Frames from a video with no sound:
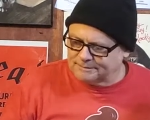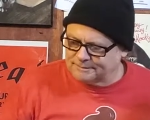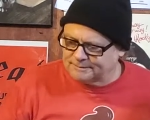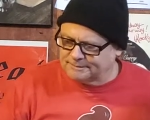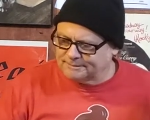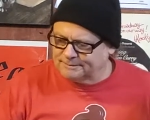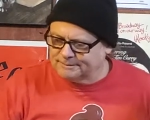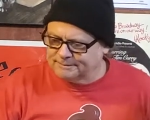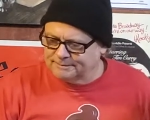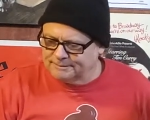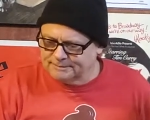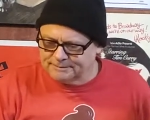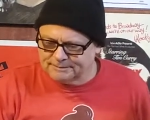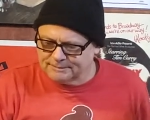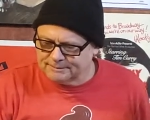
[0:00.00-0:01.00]

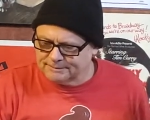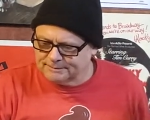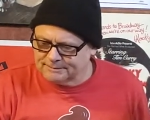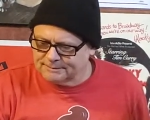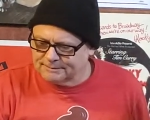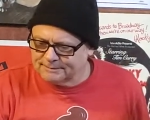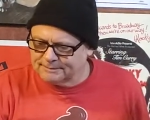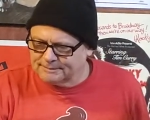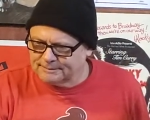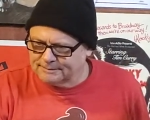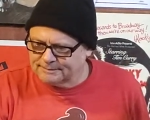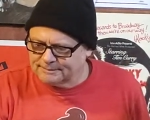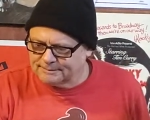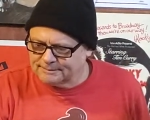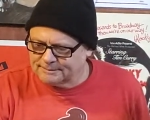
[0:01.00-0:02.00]

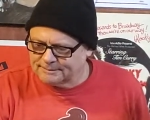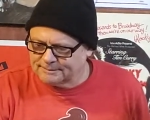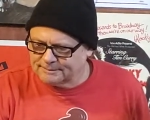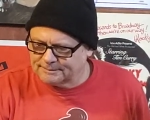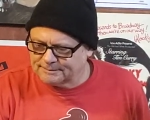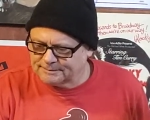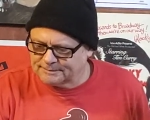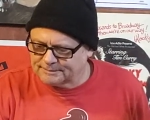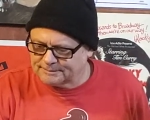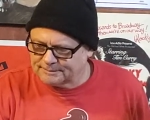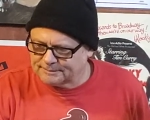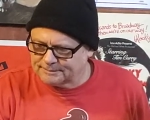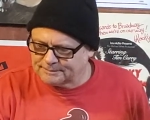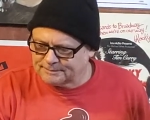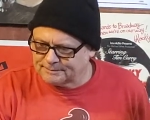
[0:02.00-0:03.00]

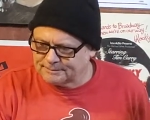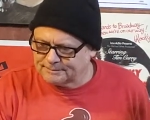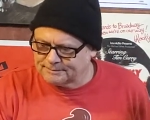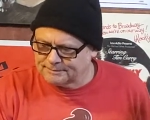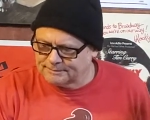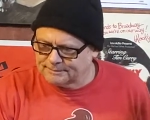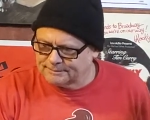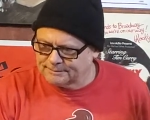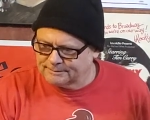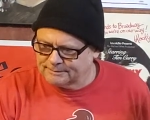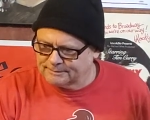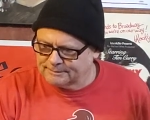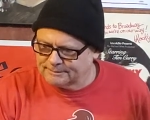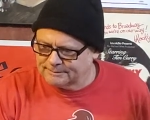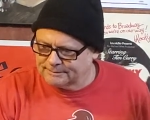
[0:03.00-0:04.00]

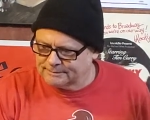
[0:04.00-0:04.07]
[no speech]